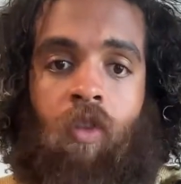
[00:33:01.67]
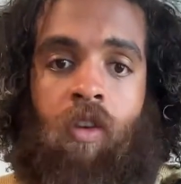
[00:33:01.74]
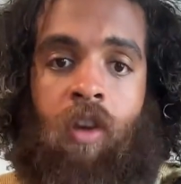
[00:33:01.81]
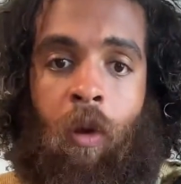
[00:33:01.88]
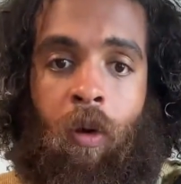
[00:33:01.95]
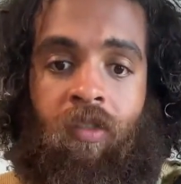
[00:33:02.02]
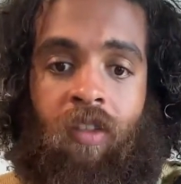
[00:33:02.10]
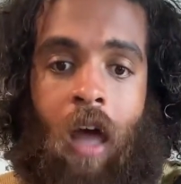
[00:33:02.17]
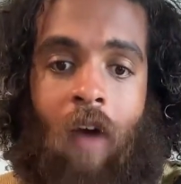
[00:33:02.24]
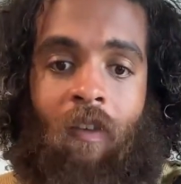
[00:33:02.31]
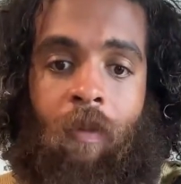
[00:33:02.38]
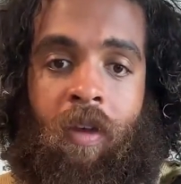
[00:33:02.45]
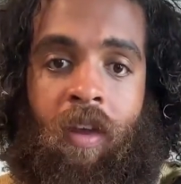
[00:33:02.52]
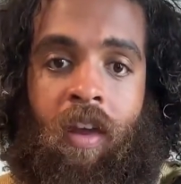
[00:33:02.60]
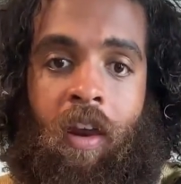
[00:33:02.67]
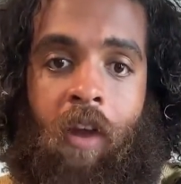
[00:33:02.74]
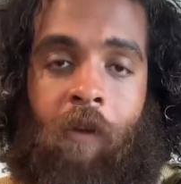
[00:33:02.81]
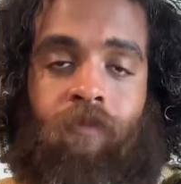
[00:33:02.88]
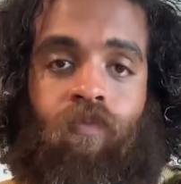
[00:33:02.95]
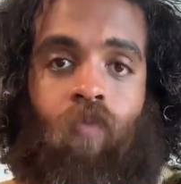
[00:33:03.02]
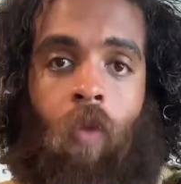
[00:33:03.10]
You notice I haven't been
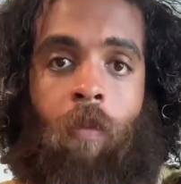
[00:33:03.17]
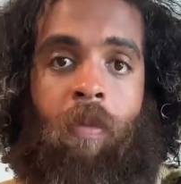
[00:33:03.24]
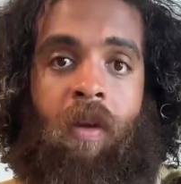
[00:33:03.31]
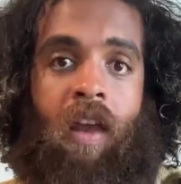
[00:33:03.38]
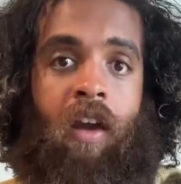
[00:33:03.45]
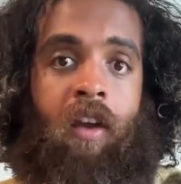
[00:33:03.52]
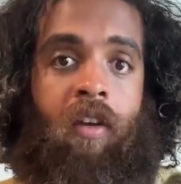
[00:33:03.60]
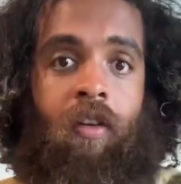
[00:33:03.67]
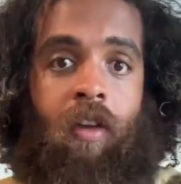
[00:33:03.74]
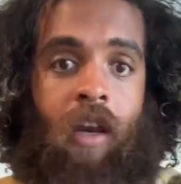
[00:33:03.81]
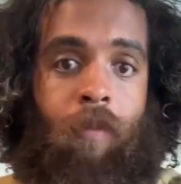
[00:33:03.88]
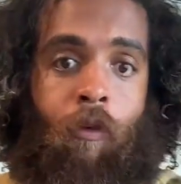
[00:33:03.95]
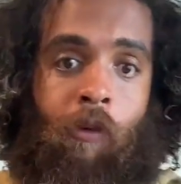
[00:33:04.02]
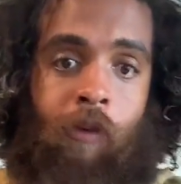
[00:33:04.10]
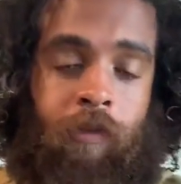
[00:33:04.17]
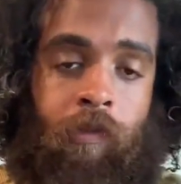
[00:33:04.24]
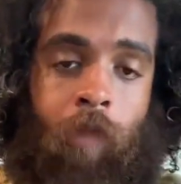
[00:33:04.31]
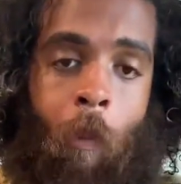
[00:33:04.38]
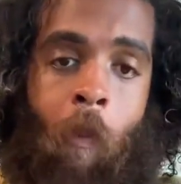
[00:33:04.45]
getting bananaed anymore.